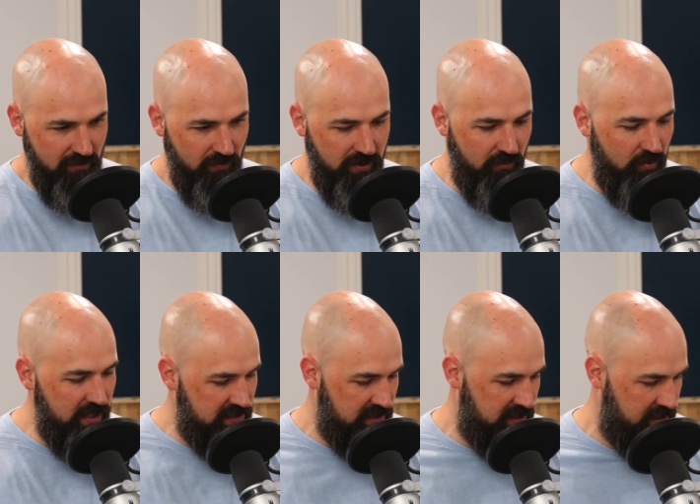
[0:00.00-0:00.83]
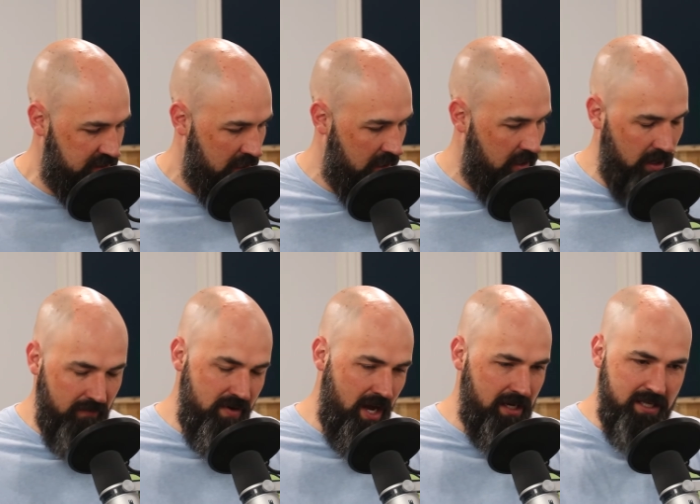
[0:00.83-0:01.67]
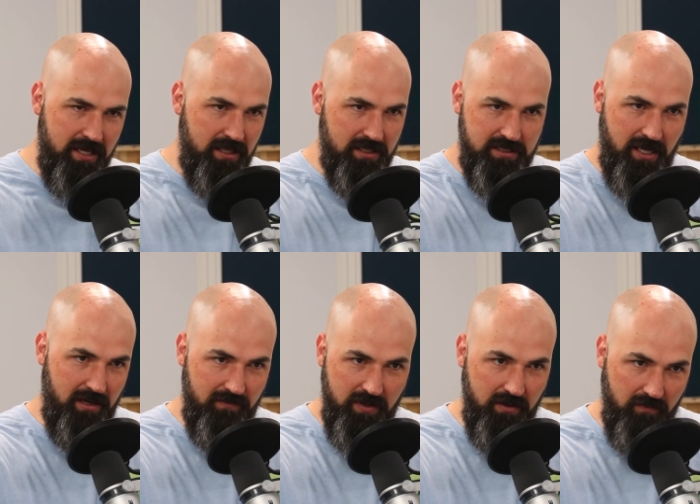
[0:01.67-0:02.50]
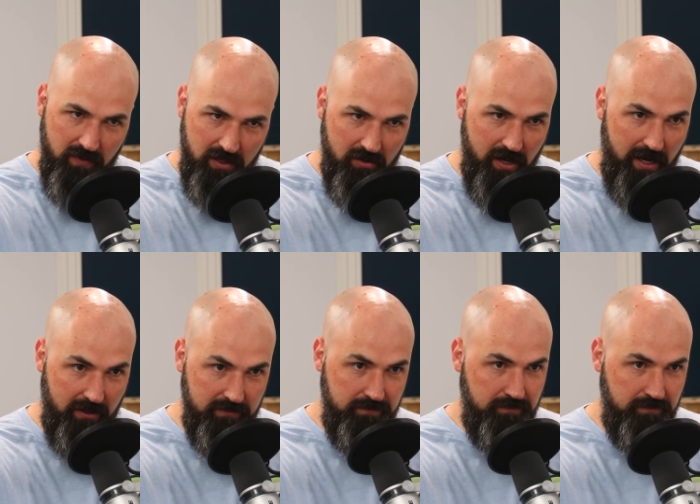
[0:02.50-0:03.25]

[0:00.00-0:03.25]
The risks of not getting this kind of thing figured out.